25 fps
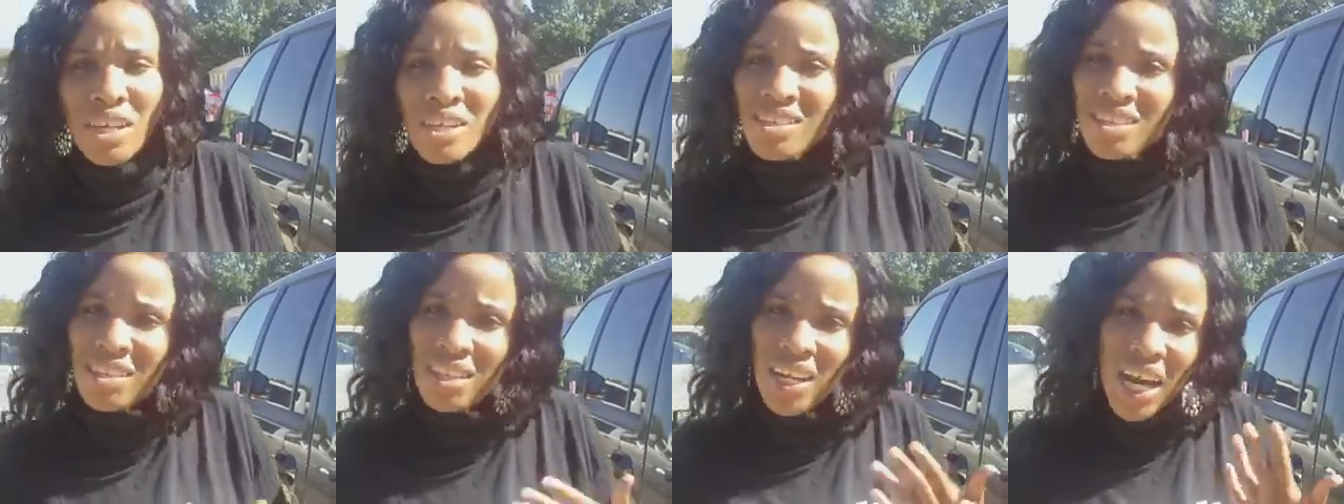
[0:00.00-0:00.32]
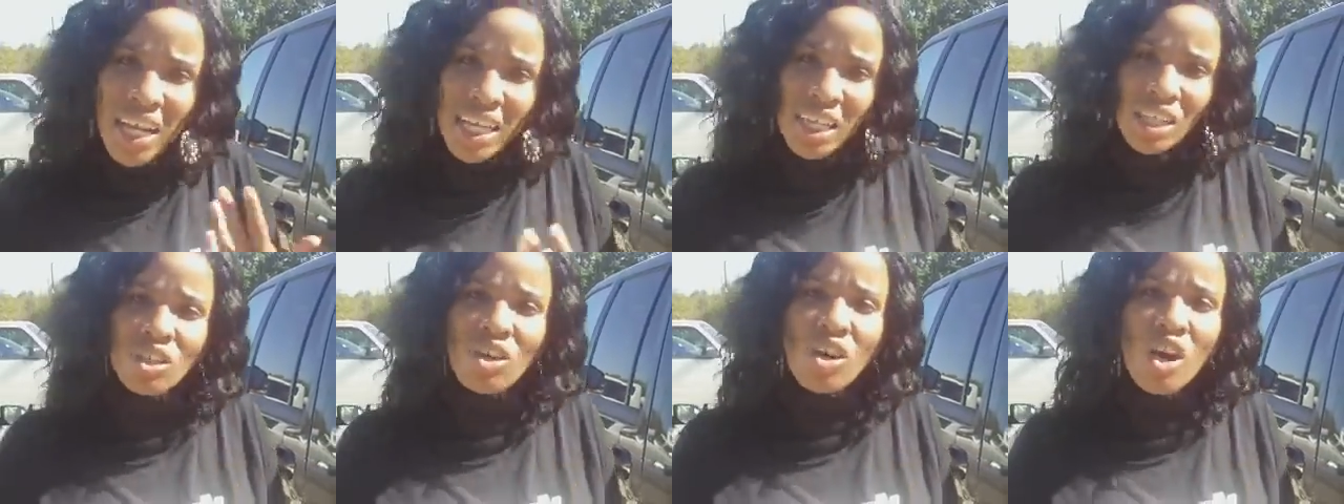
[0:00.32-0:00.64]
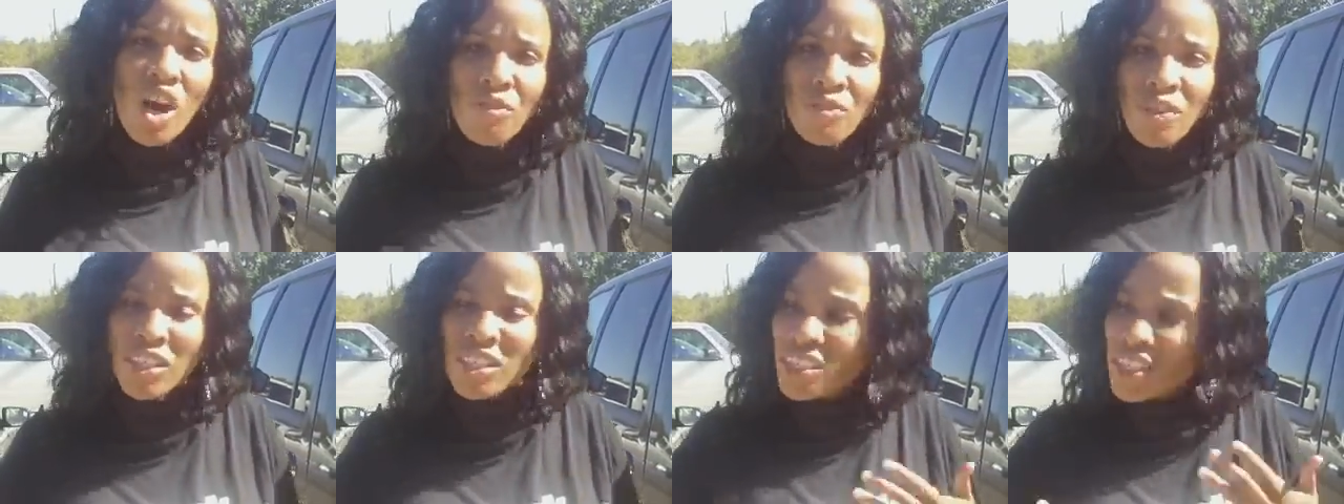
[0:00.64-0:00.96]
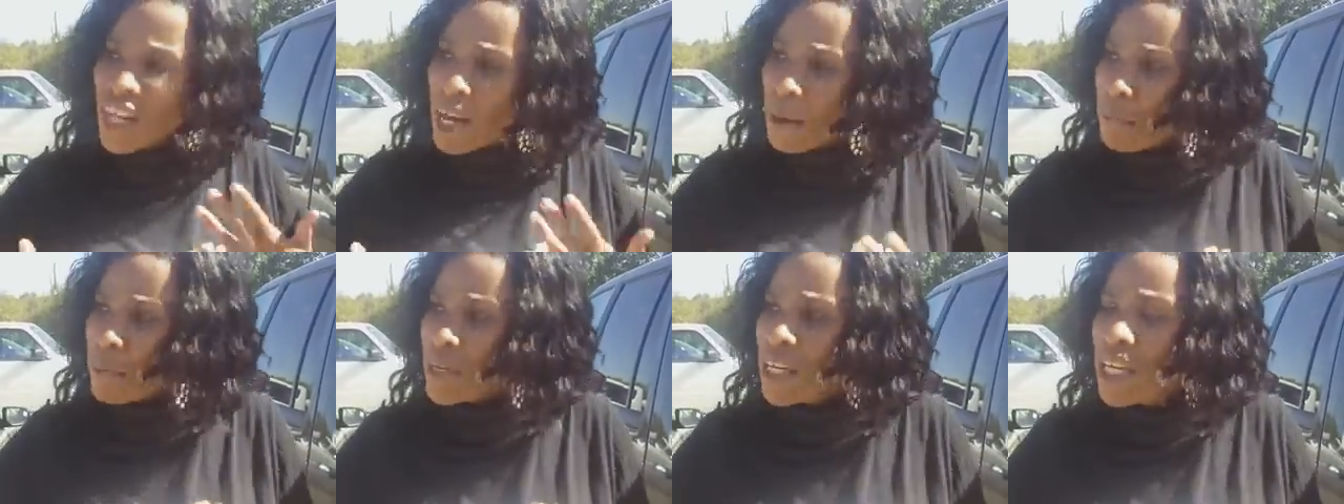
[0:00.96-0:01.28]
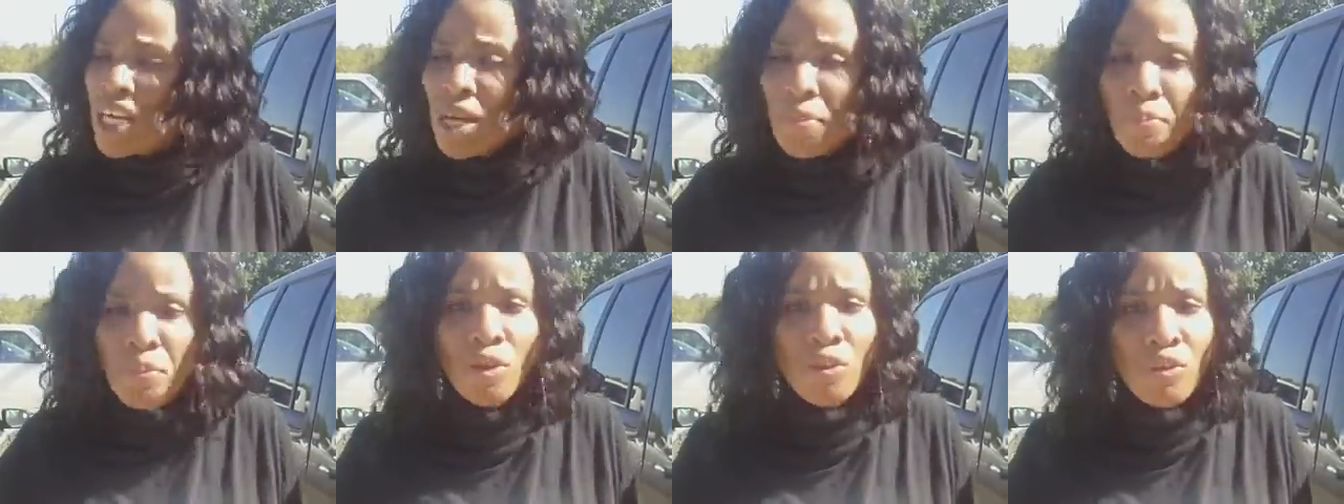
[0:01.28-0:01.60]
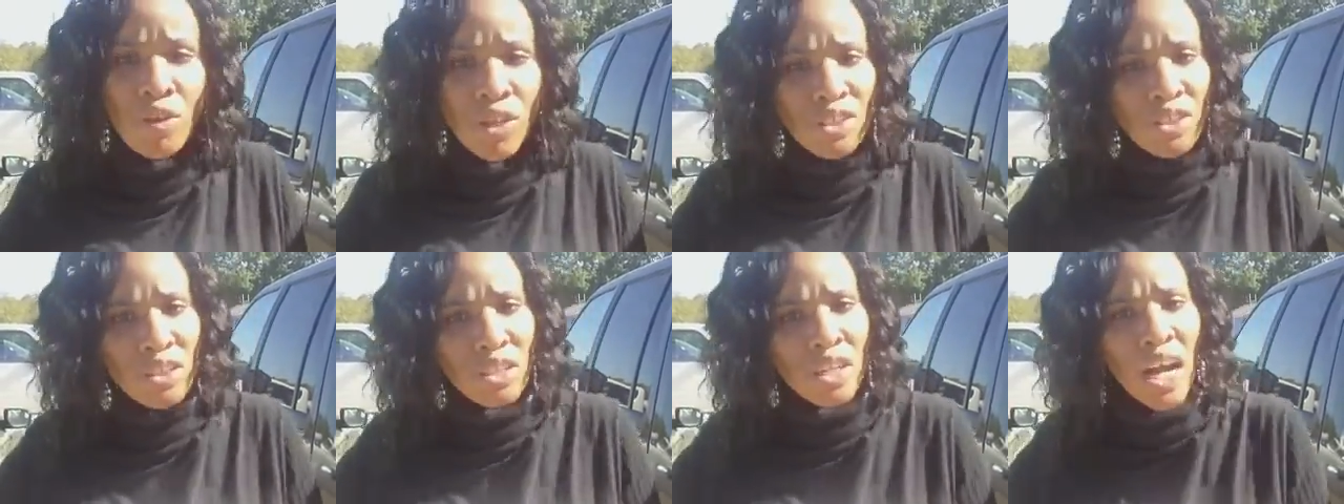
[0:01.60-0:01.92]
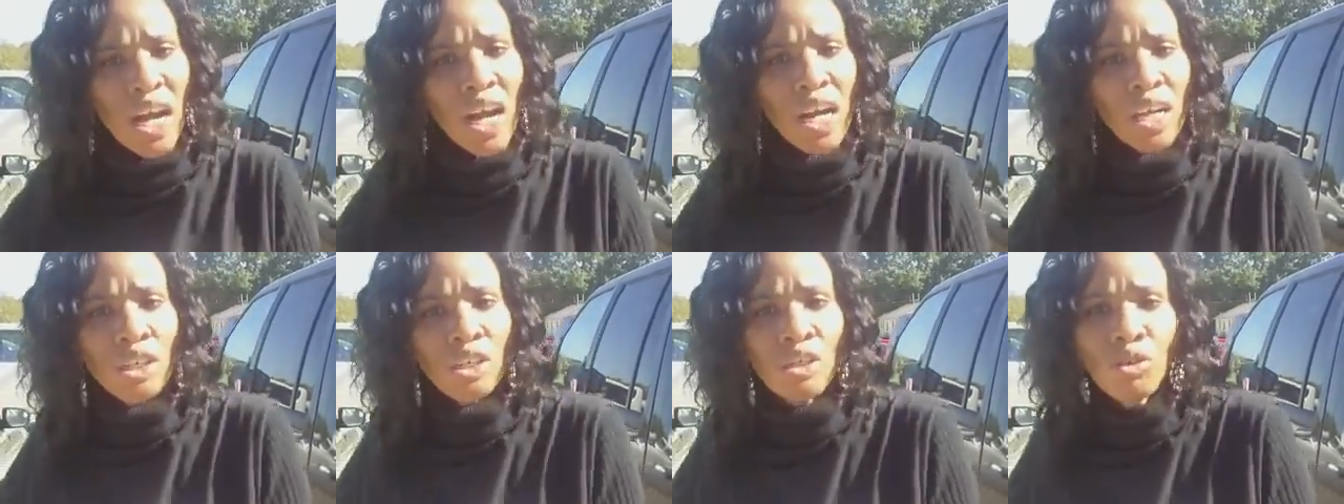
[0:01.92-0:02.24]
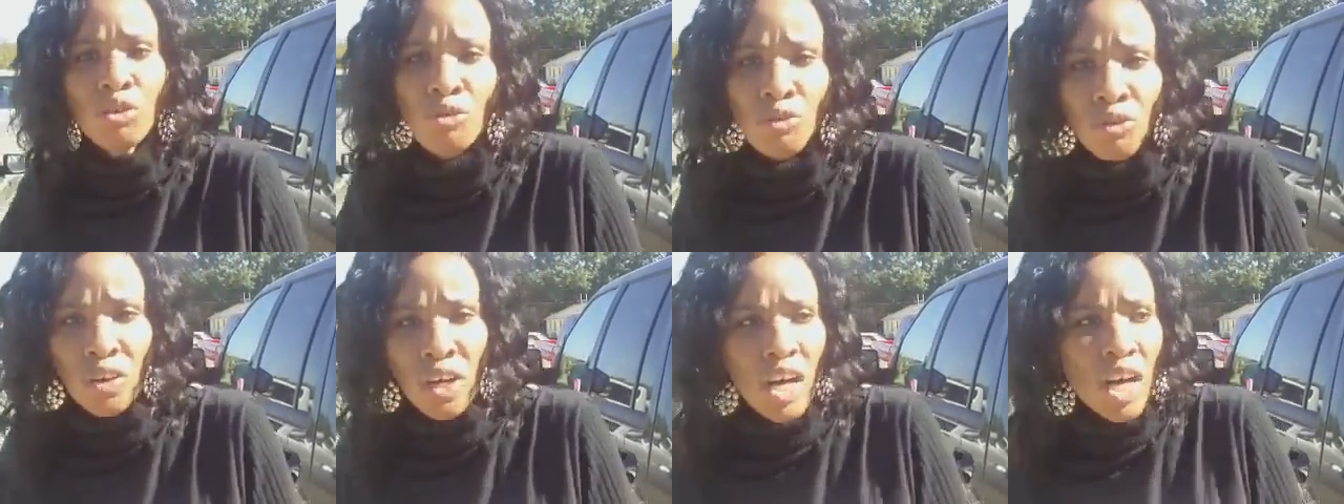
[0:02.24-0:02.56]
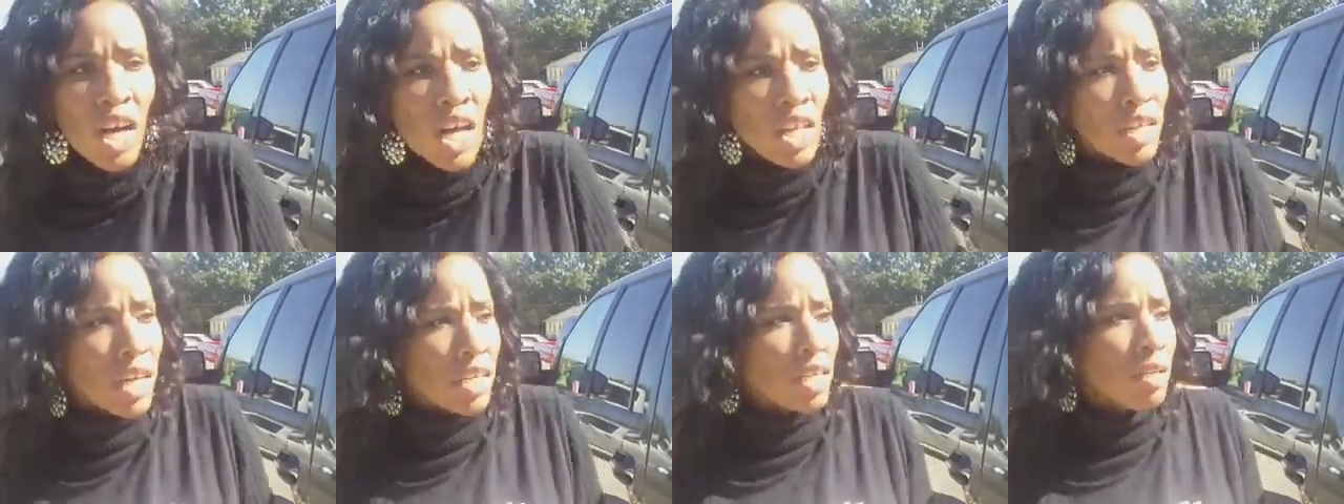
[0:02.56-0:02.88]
Let's knock it off. Let's not be hypocrites to our youth.